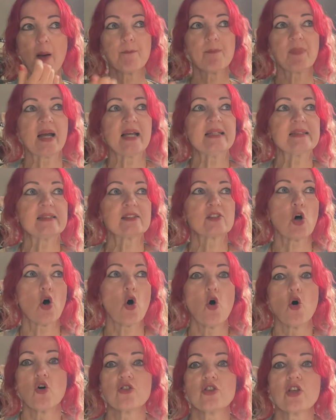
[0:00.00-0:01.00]
based
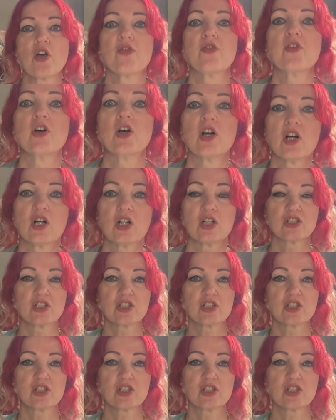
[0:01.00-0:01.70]
on the